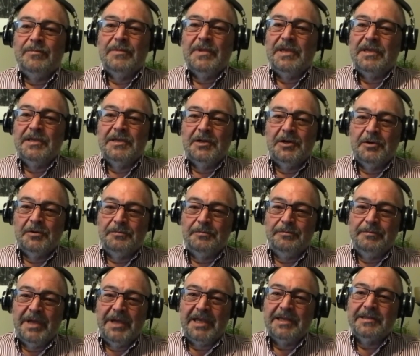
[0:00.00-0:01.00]
you know,
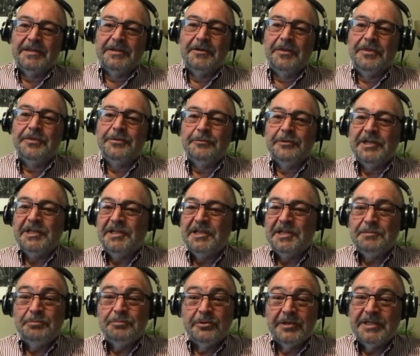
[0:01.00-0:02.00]
make little
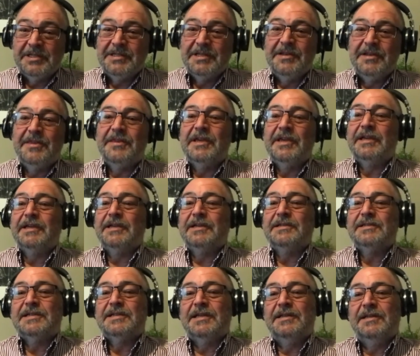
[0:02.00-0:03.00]
3D printed
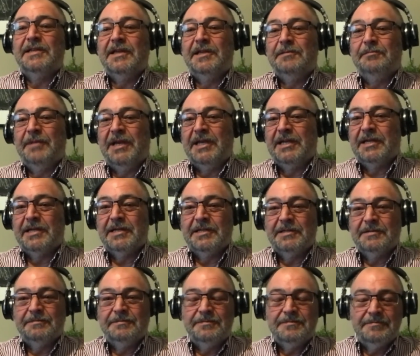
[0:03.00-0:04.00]
things and then make
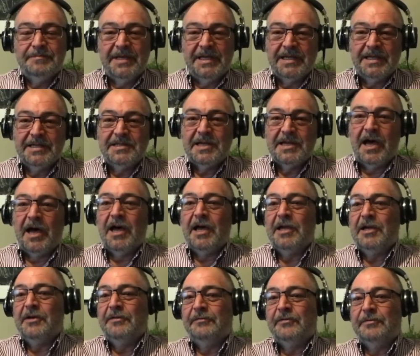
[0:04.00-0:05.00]
a make a die
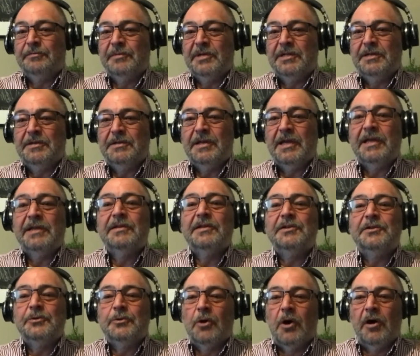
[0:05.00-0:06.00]
of them and, and
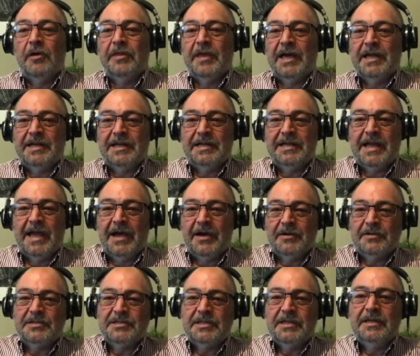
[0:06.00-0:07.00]
do all that in
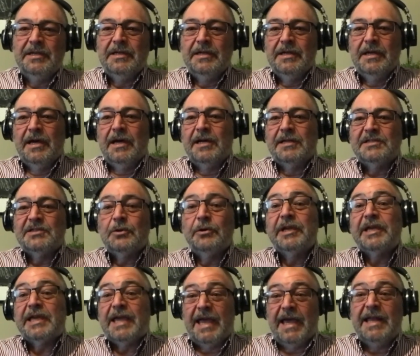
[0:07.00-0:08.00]
house. Uh, so
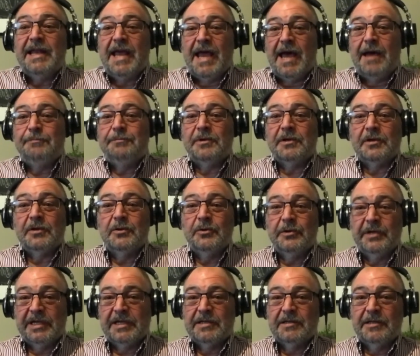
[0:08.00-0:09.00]
it can happen
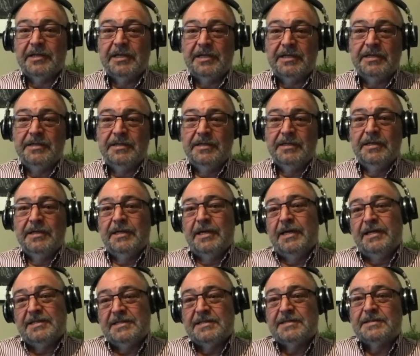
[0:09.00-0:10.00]
quickly.
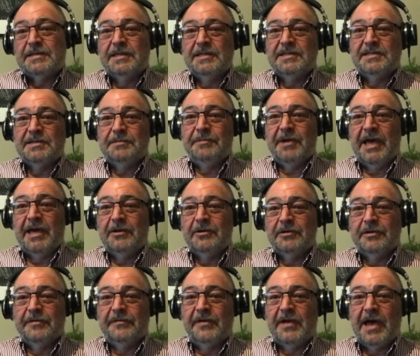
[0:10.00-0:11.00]
It's it's a matter
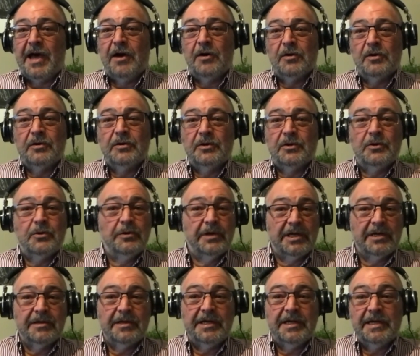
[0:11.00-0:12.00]
of how
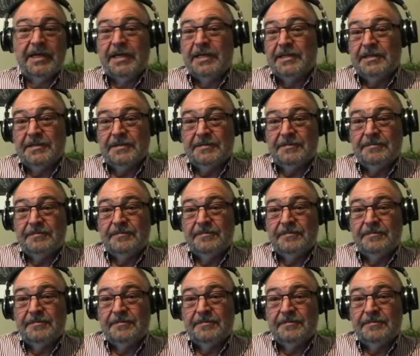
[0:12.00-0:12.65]
quickly and